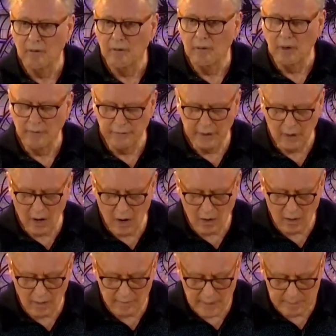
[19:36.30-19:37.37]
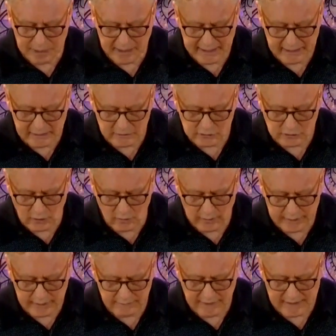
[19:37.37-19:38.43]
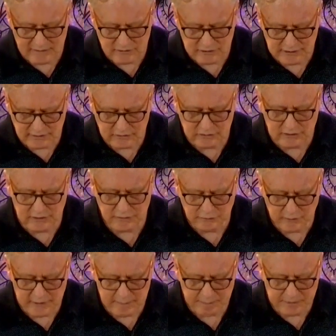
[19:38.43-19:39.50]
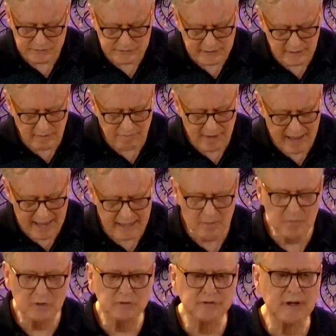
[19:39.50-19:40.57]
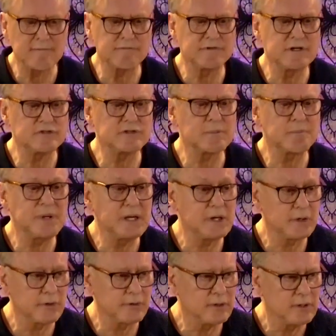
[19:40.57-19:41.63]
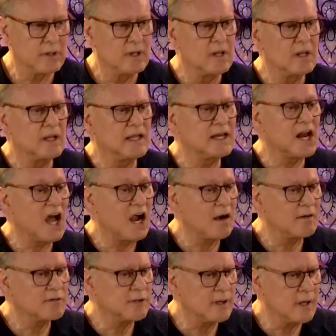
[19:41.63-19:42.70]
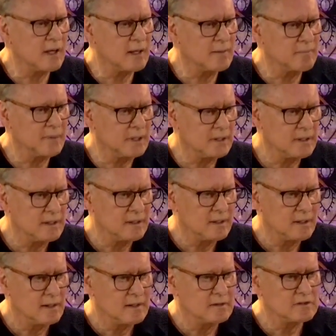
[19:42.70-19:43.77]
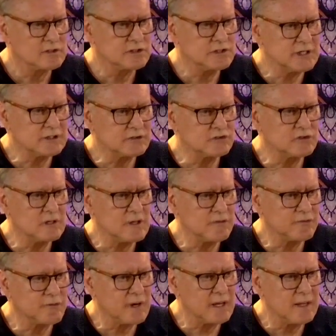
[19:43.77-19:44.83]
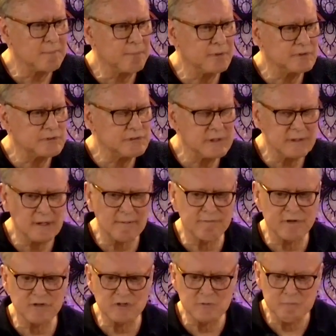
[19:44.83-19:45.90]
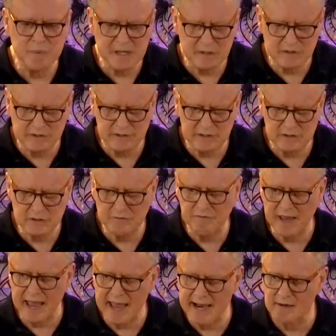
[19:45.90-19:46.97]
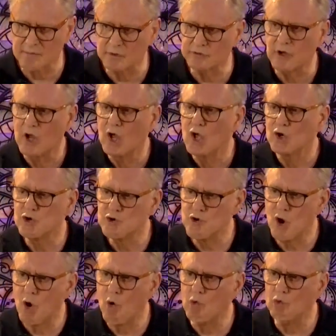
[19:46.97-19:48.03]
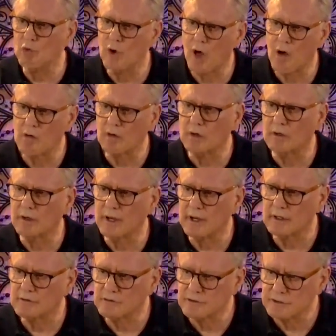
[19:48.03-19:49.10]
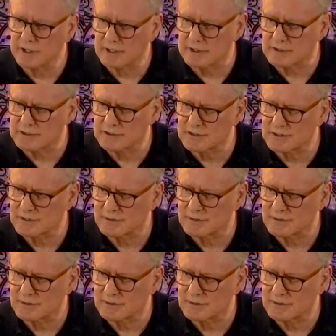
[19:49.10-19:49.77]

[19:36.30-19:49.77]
there are on the planet, showing that 63% of animals have disappeared in our time. 63% of the species of animals no longer exist.